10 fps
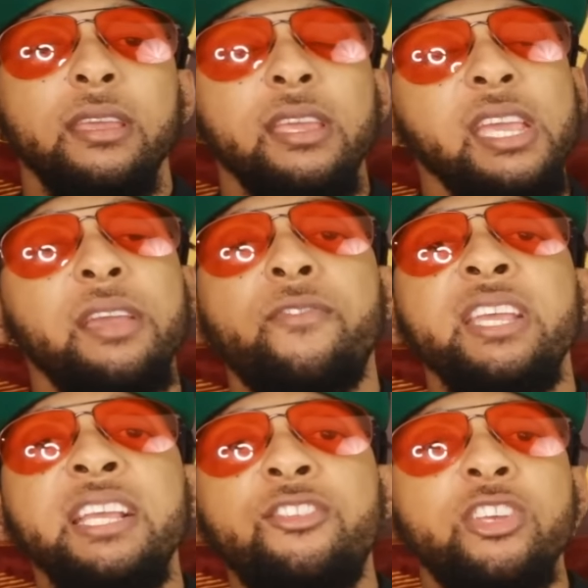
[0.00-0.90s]
if
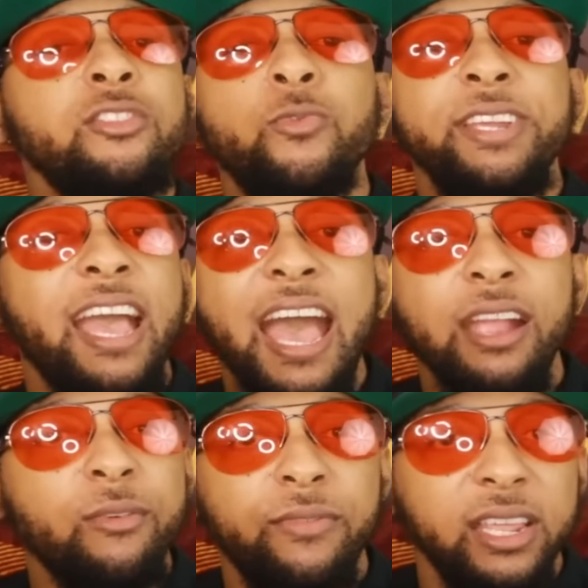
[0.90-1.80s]
he just
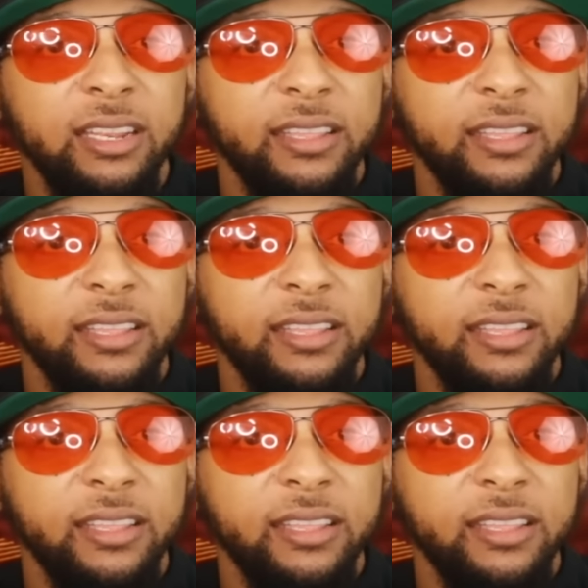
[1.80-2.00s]
re-aggravated